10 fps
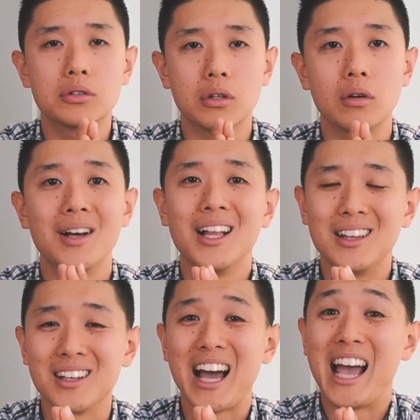So
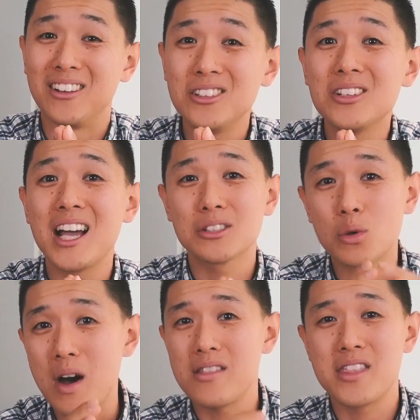look, I know you guys
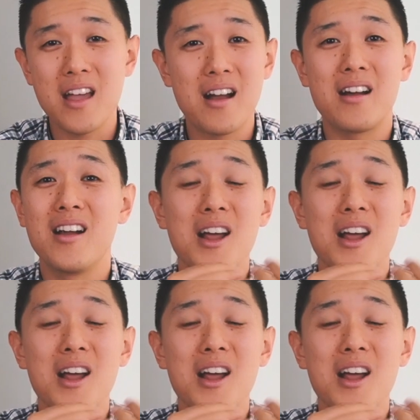go out there,